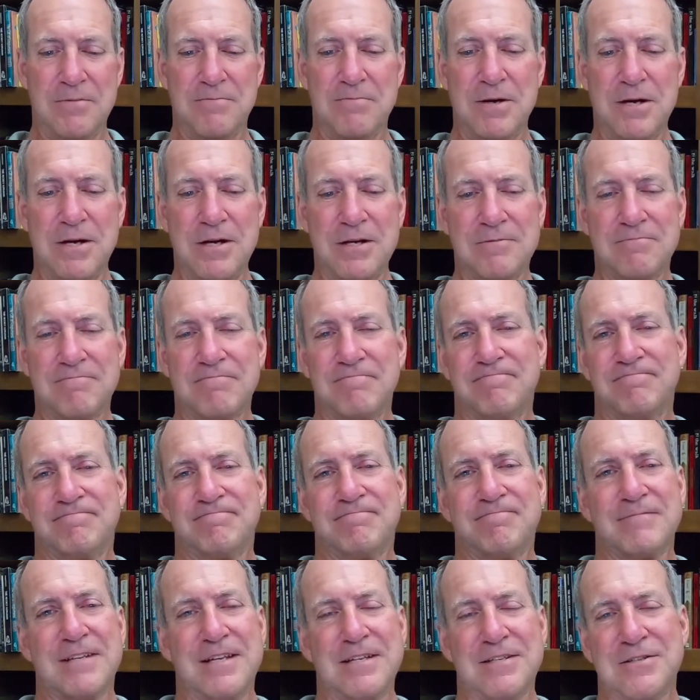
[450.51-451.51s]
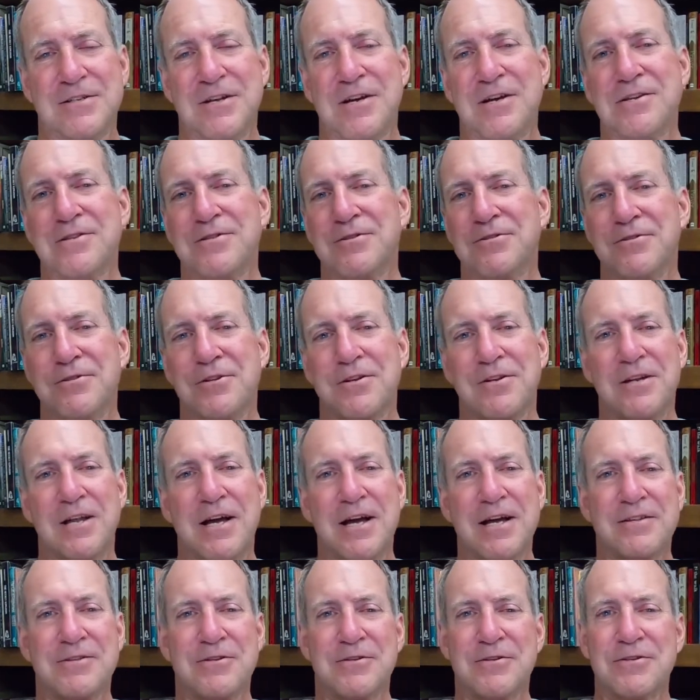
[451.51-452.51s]
But it does look
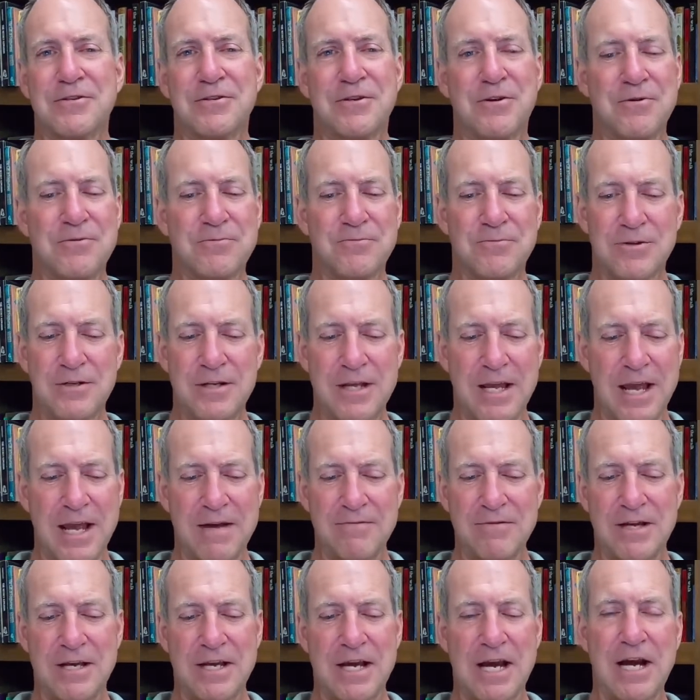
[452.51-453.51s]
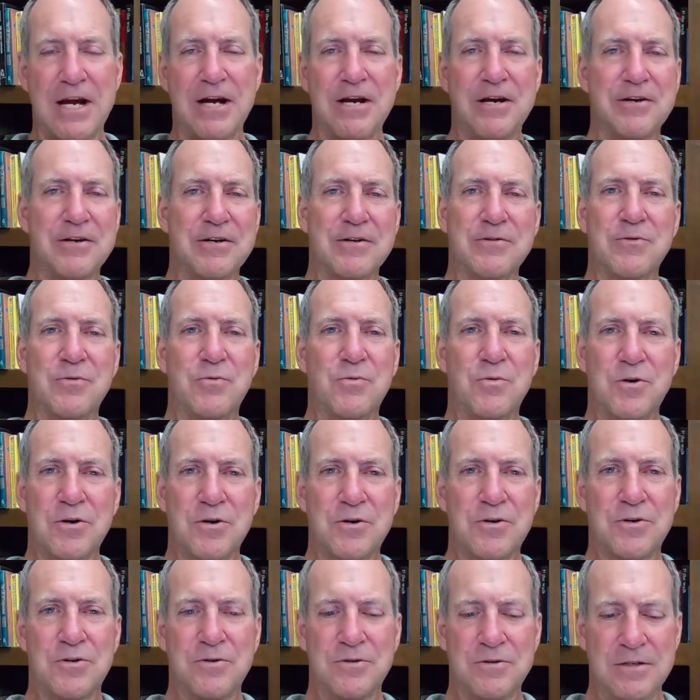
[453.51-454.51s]
like they don't really have a care in the
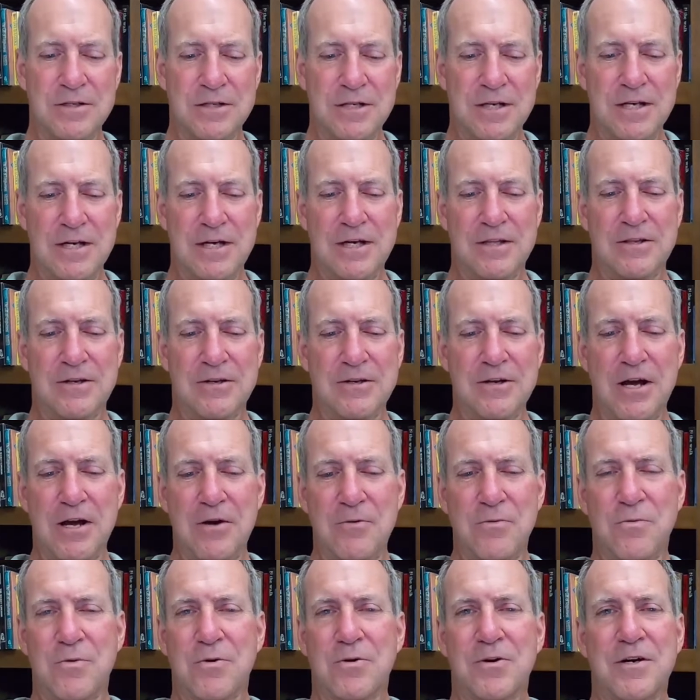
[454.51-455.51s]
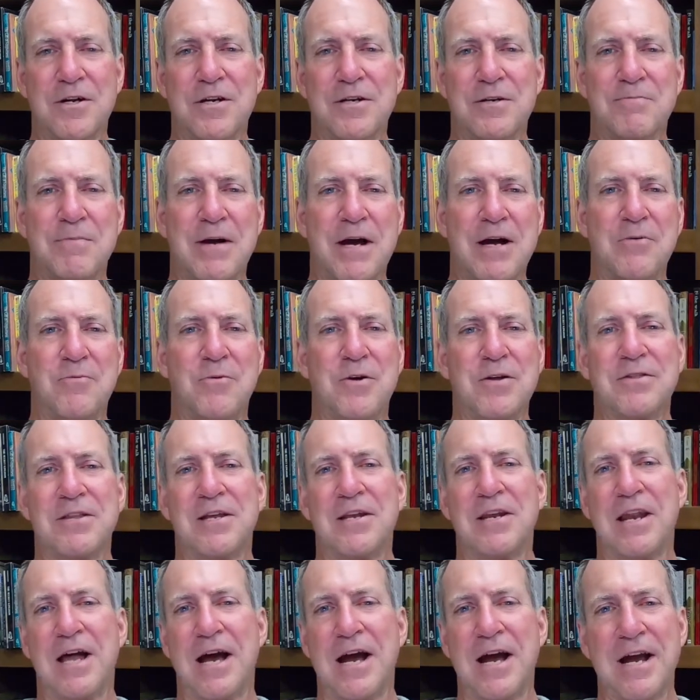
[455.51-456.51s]
world. They're not worried about what
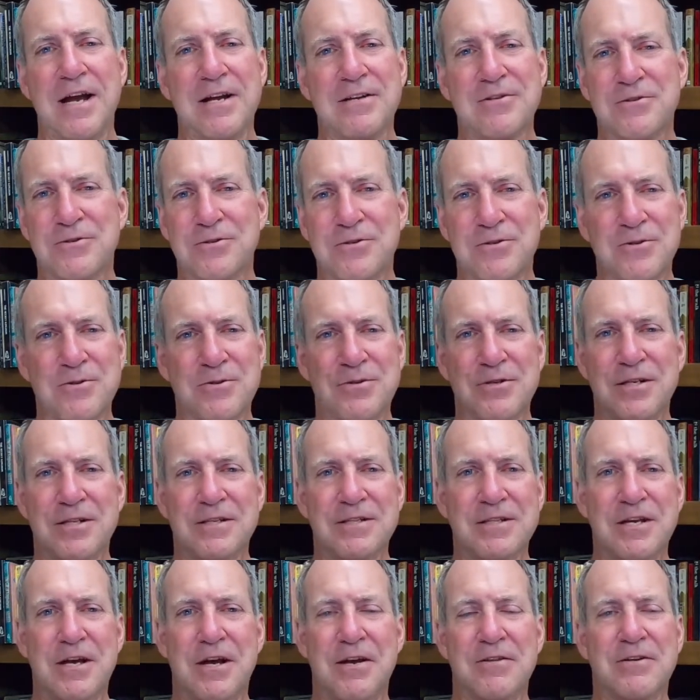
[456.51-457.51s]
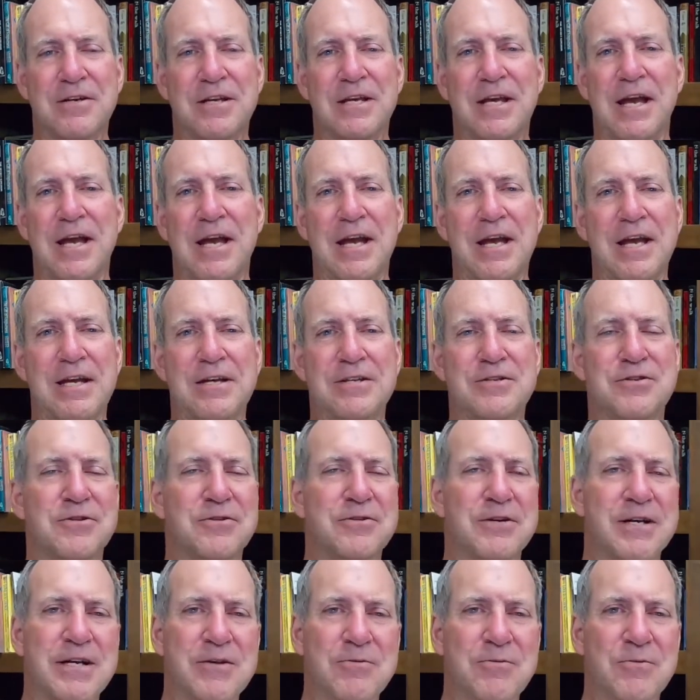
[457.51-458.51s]
the lions are doing in the other cage
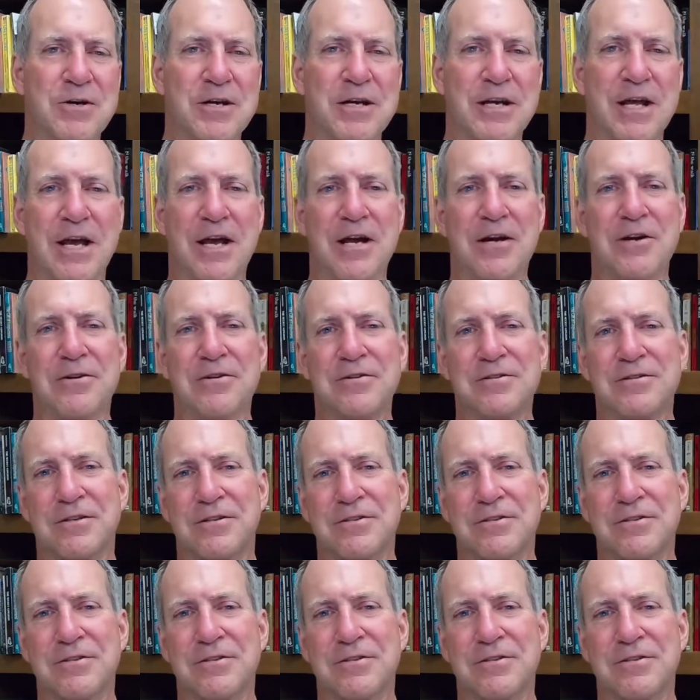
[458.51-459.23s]
or anyone else.